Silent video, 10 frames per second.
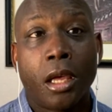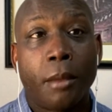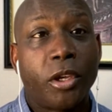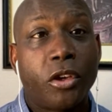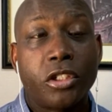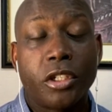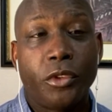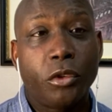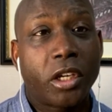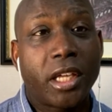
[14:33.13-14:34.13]
Because if
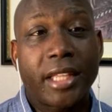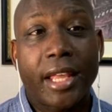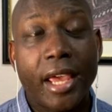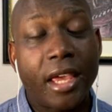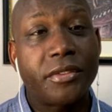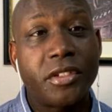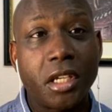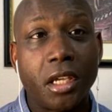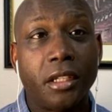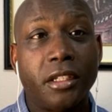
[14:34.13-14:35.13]
you look at that
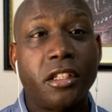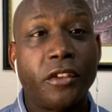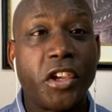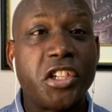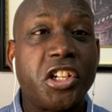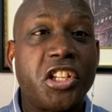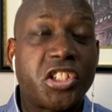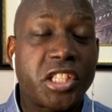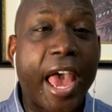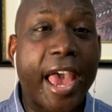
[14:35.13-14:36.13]
AFC, the division is
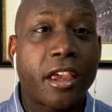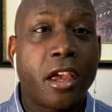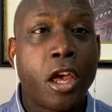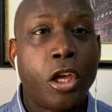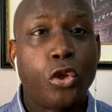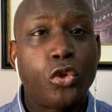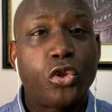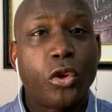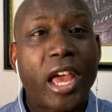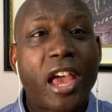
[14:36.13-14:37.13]
stacked. You
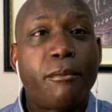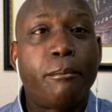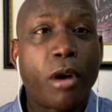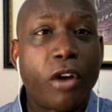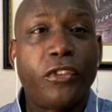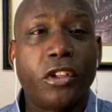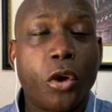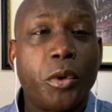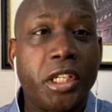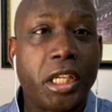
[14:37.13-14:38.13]
still have
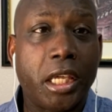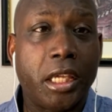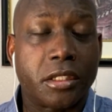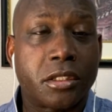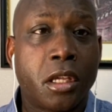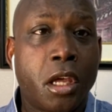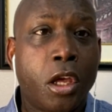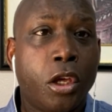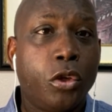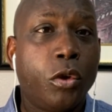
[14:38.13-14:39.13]
Buffalo in the East.
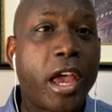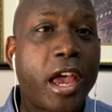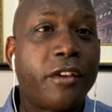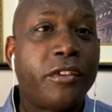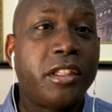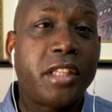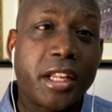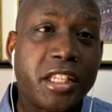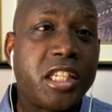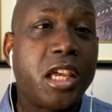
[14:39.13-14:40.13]
You have
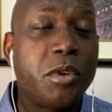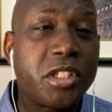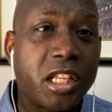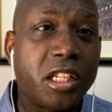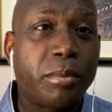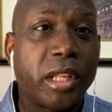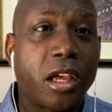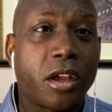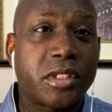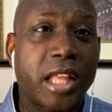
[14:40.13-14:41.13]
Tennessee was in the
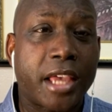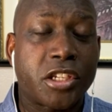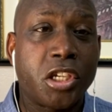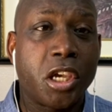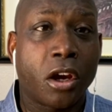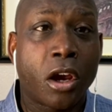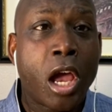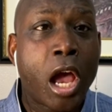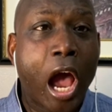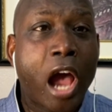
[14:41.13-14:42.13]
playoffs last year.
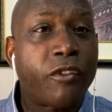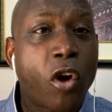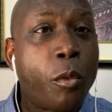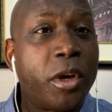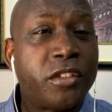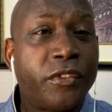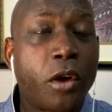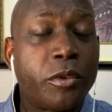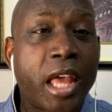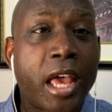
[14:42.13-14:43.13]
I've always
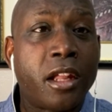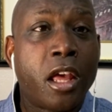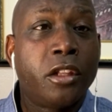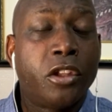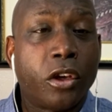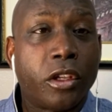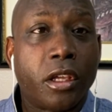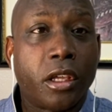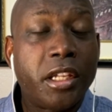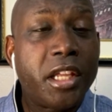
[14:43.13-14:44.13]
felt that the
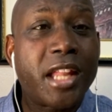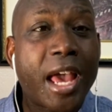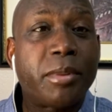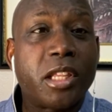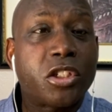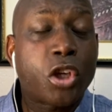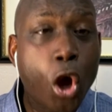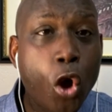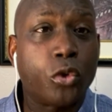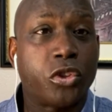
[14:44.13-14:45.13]
Indianapolis
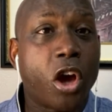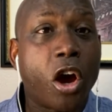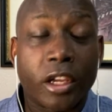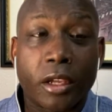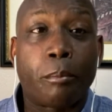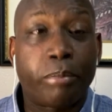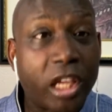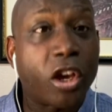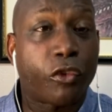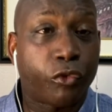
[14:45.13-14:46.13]
Colts are
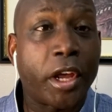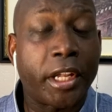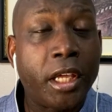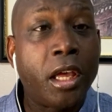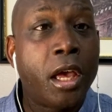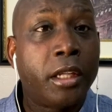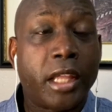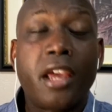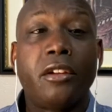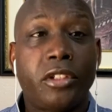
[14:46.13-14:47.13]
playoff ready.
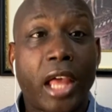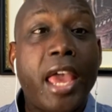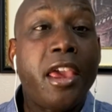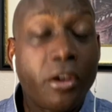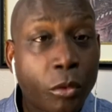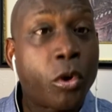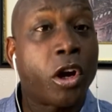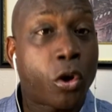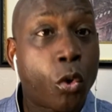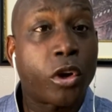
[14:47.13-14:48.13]
They were
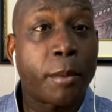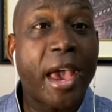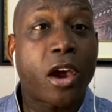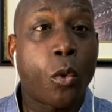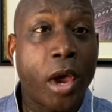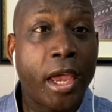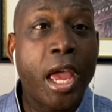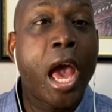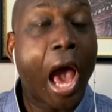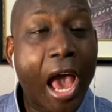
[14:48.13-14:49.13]
a quarterback away.
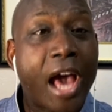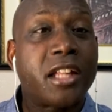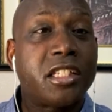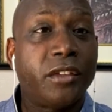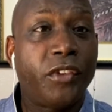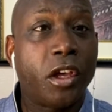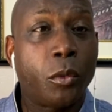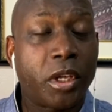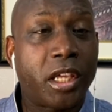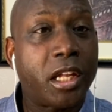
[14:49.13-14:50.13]
I honestly feel
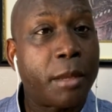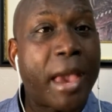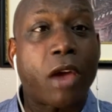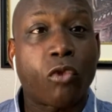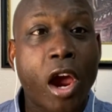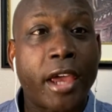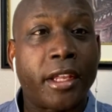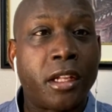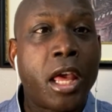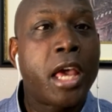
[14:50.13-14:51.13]
with getting Matt
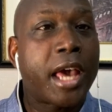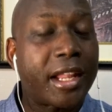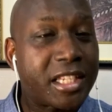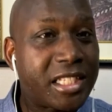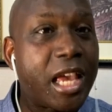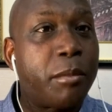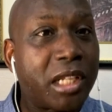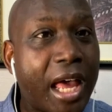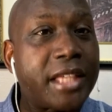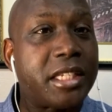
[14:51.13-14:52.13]
Ryan kind of
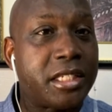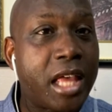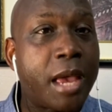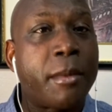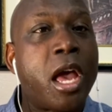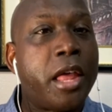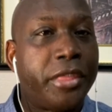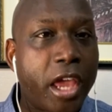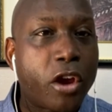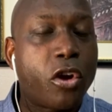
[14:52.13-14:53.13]
stabilizes them.
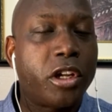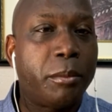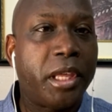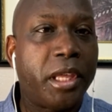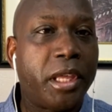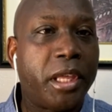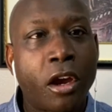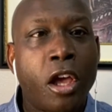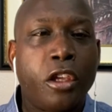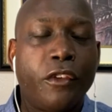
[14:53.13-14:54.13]
They're going to be there.
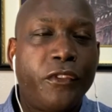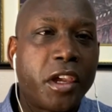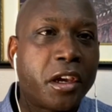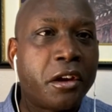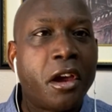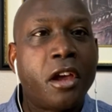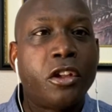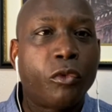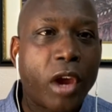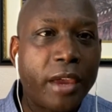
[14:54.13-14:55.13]
You figure
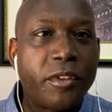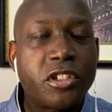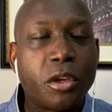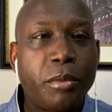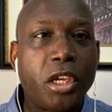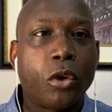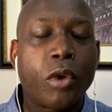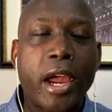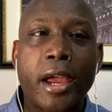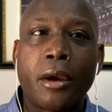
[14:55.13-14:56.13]
the Ravens will be
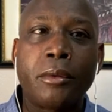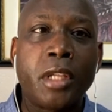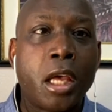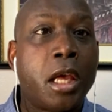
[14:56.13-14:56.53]
around.